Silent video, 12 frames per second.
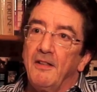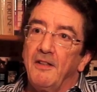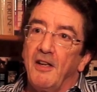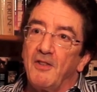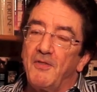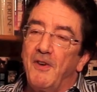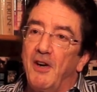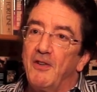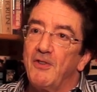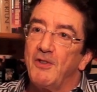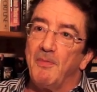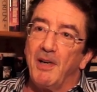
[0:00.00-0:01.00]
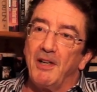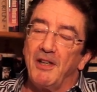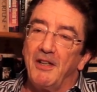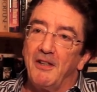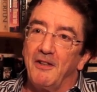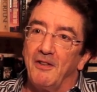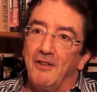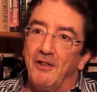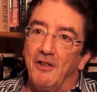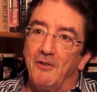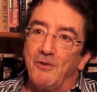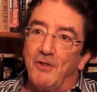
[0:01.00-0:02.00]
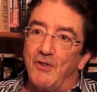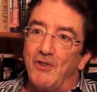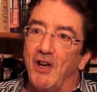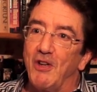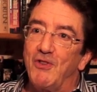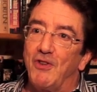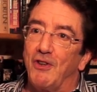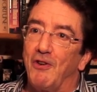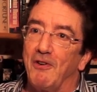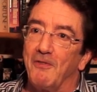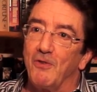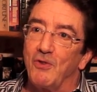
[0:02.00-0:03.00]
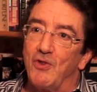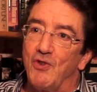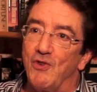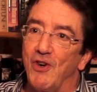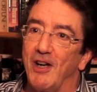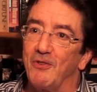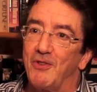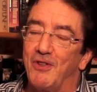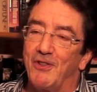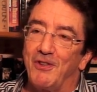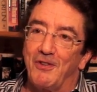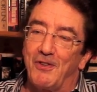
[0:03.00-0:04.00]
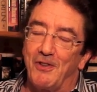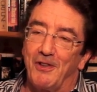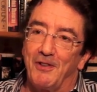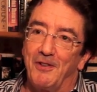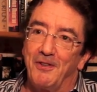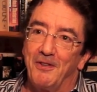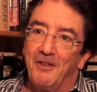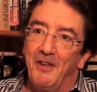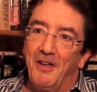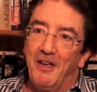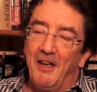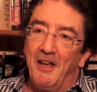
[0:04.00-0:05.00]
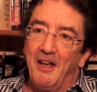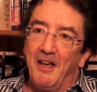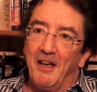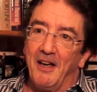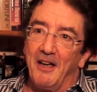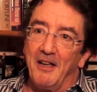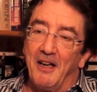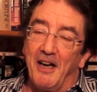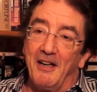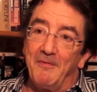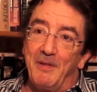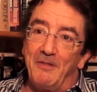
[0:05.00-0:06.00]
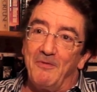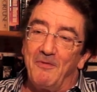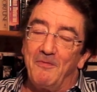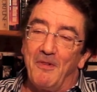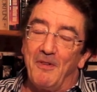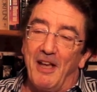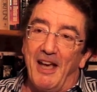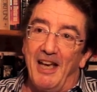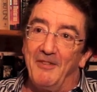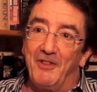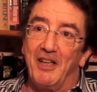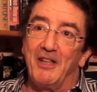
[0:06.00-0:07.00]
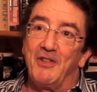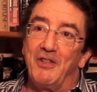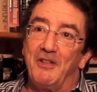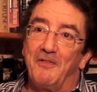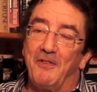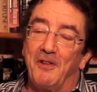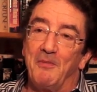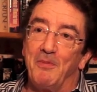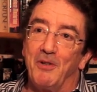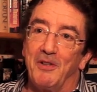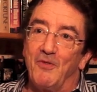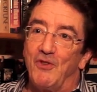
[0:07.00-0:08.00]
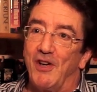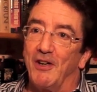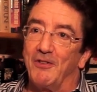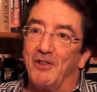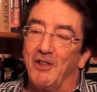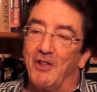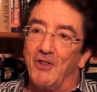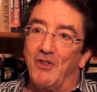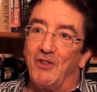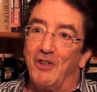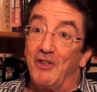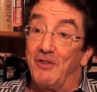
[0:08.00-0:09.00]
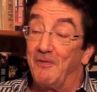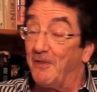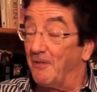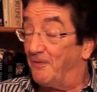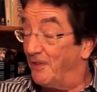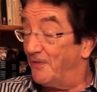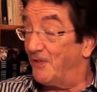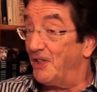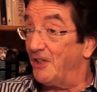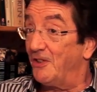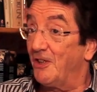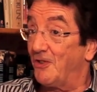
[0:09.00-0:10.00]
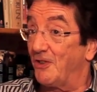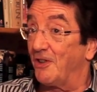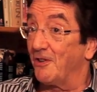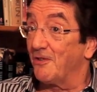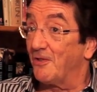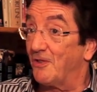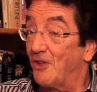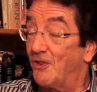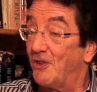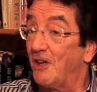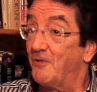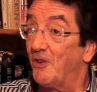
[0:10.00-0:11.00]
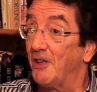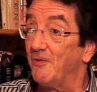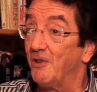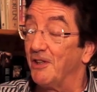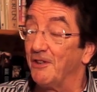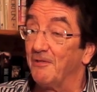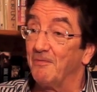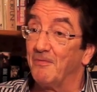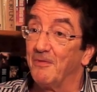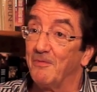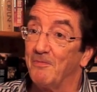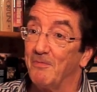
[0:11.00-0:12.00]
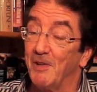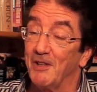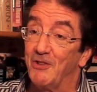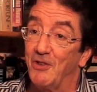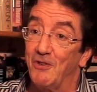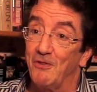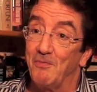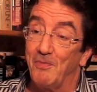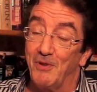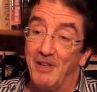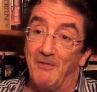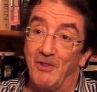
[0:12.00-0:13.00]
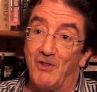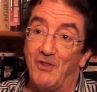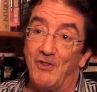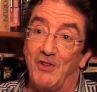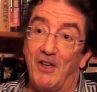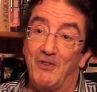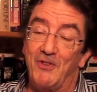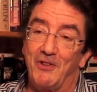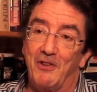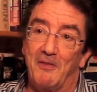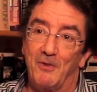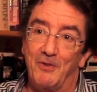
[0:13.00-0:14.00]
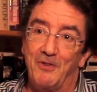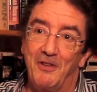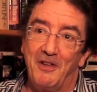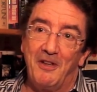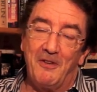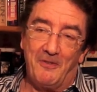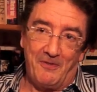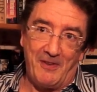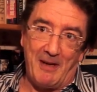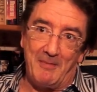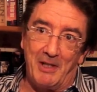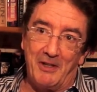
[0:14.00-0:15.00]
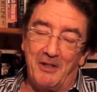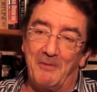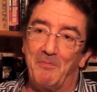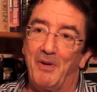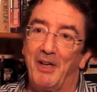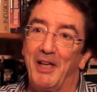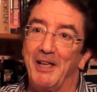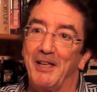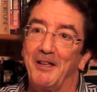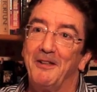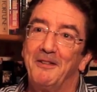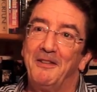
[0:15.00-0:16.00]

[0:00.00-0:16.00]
Now, as far as my new disaster novel Drought is concerned, I've had the idea for the book of Drought years and years, in fact 15 years ago, just after I'd written my two previous disaster novels, Famine and Plague.